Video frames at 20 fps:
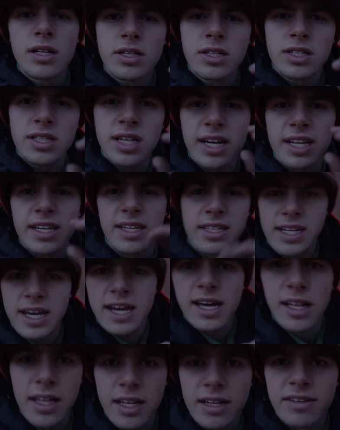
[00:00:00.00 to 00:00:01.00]
just kind of the
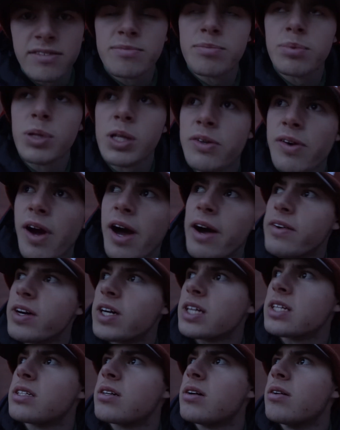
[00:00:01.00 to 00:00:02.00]
tail end of blue
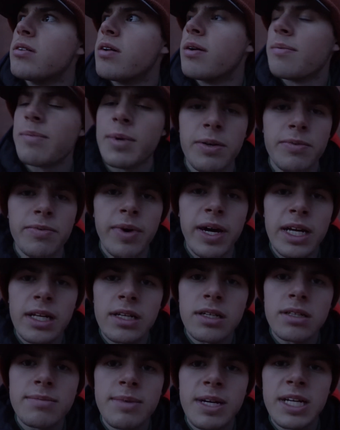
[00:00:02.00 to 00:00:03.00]
hour, so I'm gonna wait a
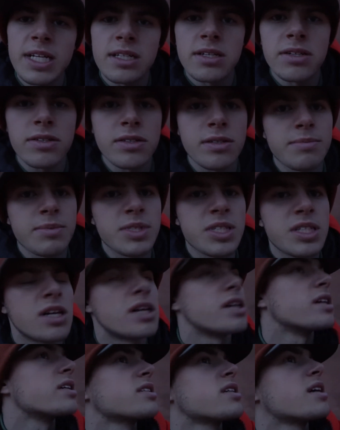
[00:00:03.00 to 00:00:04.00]
little bit until some
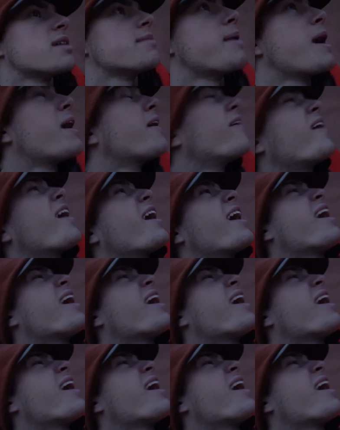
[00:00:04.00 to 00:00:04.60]
stars come out,